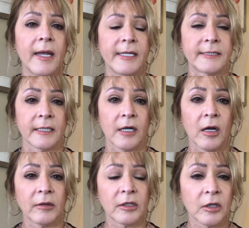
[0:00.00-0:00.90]
is a
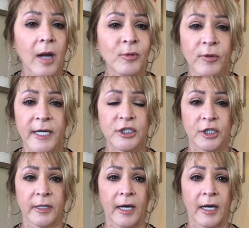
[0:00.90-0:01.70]
conglomeration,